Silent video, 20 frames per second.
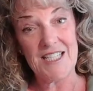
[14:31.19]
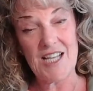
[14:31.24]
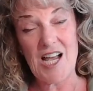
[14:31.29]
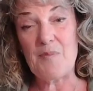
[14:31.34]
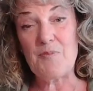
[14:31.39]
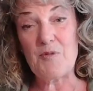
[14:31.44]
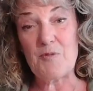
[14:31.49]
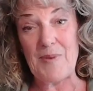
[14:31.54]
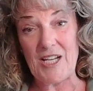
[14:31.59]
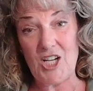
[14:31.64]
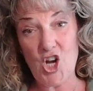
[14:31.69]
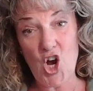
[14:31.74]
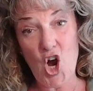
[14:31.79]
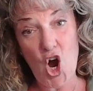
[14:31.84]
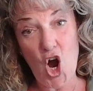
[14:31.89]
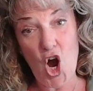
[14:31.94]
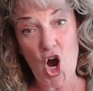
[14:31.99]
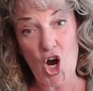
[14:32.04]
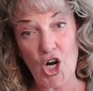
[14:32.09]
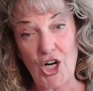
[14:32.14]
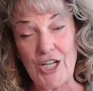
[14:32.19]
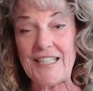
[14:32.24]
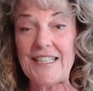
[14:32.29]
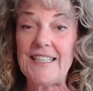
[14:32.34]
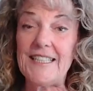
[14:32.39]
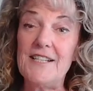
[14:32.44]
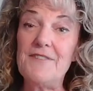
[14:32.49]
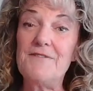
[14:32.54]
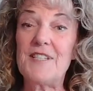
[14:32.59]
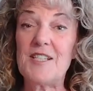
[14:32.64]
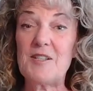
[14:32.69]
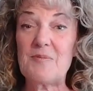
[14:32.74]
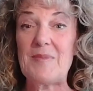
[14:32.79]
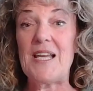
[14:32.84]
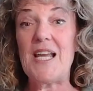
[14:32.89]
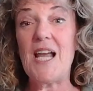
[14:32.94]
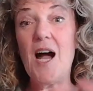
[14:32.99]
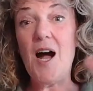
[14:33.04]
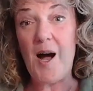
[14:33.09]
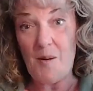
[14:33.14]
top of my car and lifting
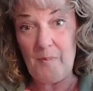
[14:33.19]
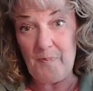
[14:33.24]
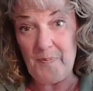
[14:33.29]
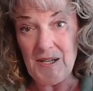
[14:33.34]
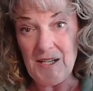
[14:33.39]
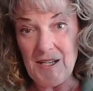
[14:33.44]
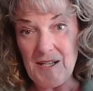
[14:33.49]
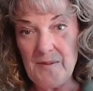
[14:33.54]
me up?